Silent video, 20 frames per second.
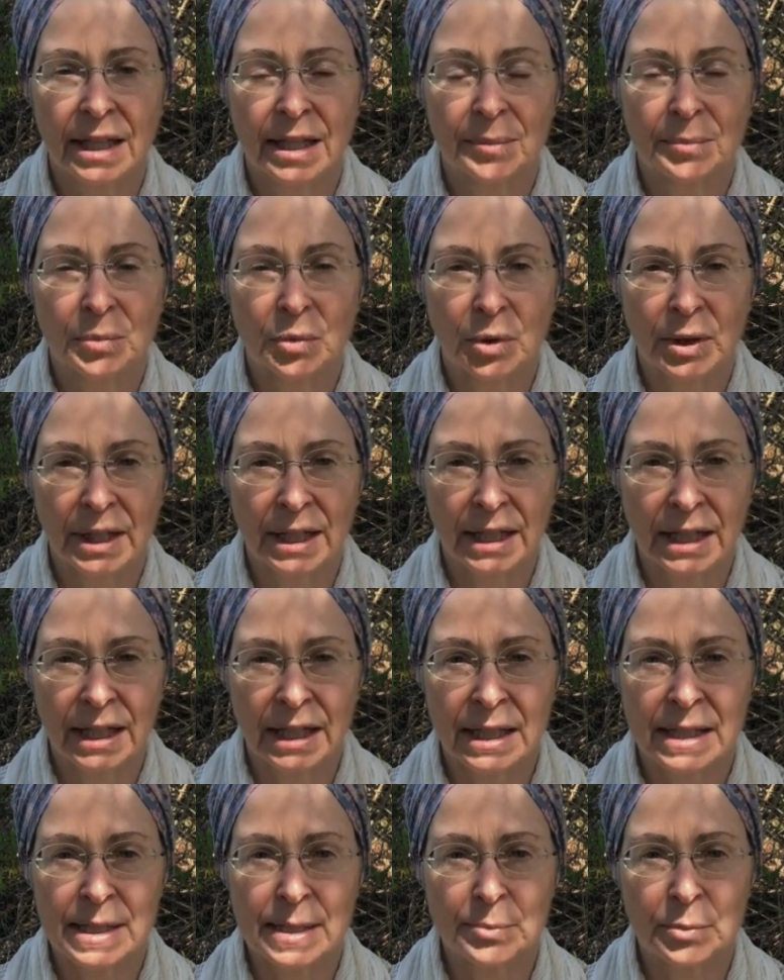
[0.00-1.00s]
more
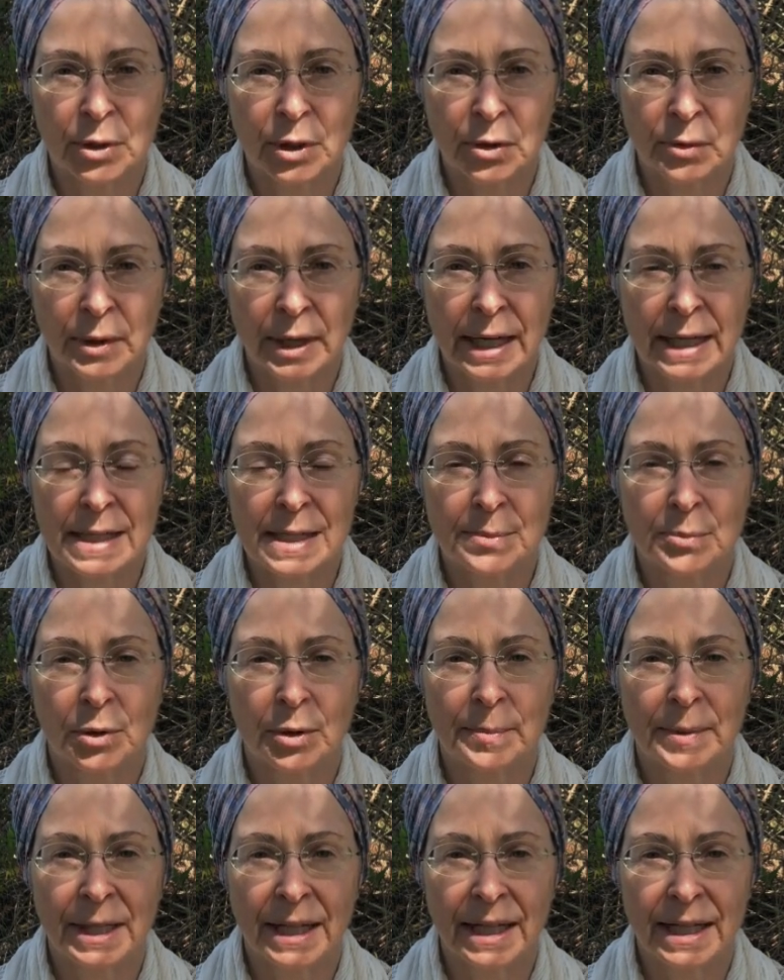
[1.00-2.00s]
ease, more grace, more
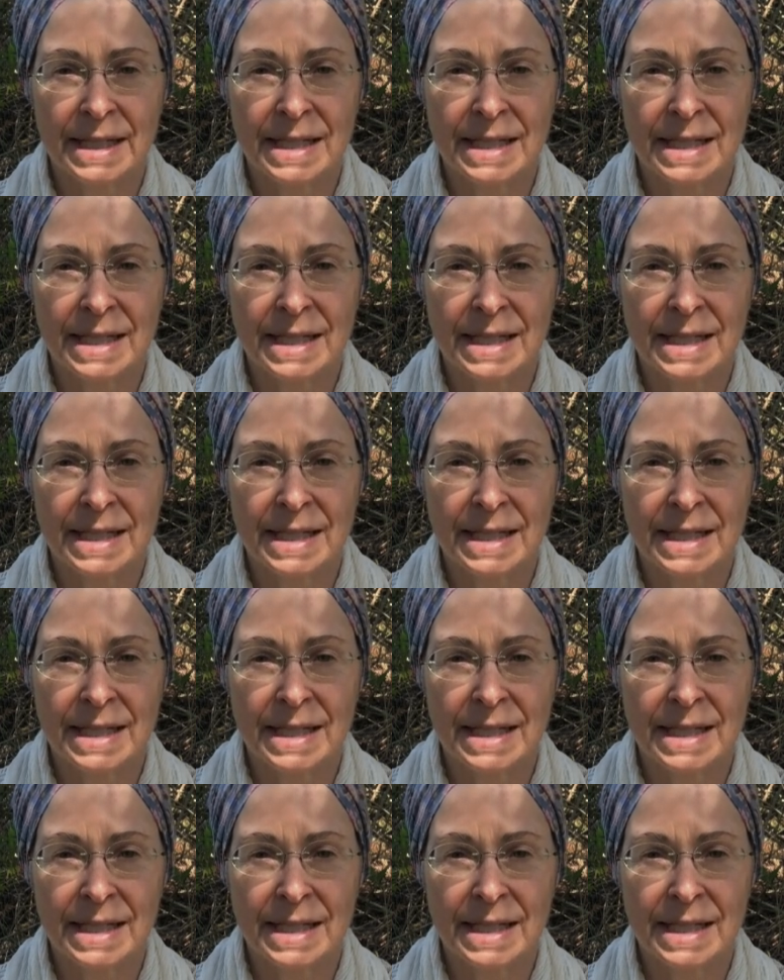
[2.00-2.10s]
being